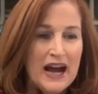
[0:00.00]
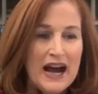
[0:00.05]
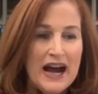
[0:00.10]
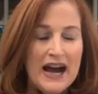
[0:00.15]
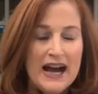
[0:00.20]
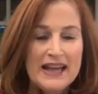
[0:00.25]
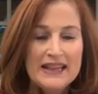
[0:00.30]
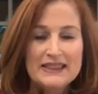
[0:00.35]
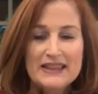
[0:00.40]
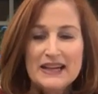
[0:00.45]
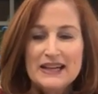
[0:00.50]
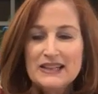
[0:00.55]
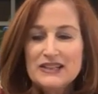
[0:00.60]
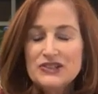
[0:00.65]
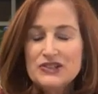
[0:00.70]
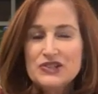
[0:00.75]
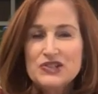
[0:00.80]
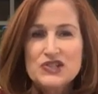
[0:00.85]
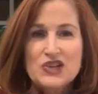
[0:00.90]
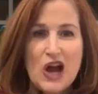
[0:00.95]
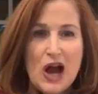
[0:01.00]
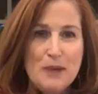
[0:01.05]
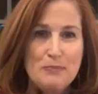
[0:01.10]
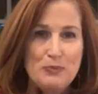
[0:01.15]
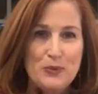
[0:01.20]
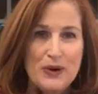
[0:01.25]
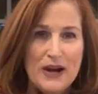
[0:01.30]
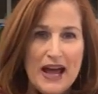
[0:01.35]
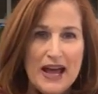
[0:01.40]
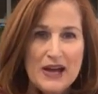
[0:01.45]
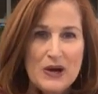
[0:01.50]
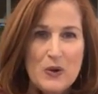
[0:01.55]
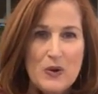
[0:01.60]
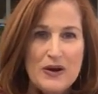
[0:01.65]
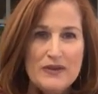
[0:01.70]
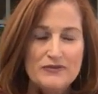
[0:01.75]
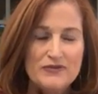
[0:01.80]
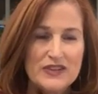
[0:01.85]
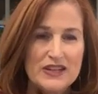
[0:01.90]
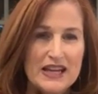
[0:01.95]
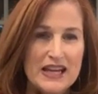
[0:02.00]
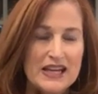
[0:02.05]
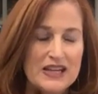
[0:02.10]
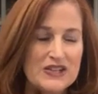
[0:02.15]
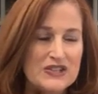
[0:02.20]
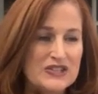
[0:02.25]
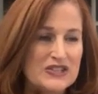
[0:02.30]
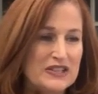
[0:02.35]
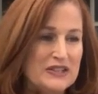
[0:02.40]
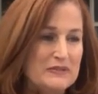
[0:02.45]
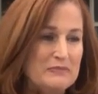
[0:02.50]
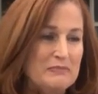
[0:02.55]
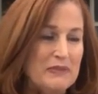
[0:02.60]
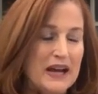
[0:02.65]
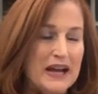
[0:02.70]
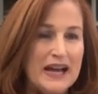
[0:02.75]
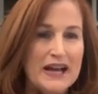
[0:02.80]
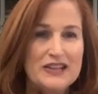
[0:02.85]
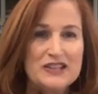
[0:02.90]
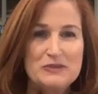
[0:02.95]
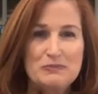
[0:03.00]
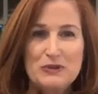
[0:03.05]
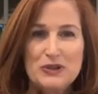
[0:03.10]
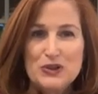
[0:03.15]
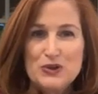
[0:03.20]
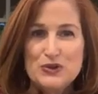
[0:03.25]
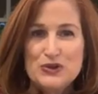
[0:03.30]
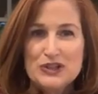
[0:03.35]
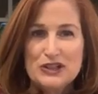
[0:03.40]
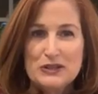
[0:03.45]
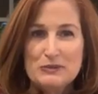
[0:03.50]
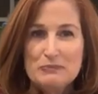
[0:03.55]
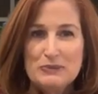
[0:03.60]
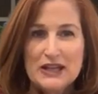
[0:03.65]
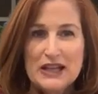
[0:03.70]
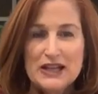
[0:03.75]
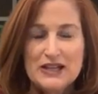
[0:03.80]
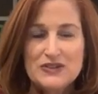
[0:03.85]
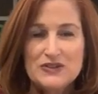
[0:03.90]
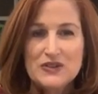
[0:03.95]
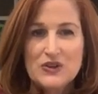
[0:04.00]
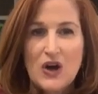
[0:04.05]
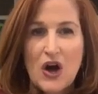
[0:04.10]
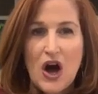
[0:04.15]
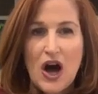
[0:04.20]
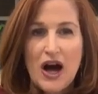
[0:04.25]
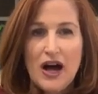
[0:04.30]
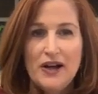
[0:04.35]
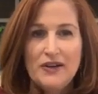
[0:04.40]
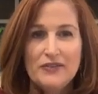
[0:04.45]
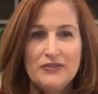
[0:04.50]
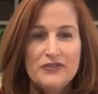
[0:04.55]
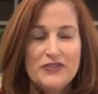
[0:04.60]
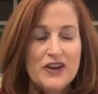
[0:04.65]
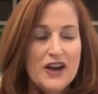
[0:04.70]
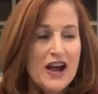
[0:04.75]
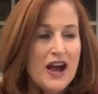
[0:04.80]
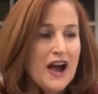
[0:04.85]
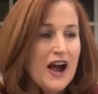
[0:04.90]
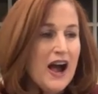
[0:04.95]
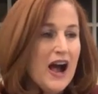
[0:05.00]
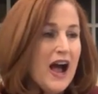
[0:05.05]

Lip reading: I like to shop when I go on vacation. My husband usually plays golf.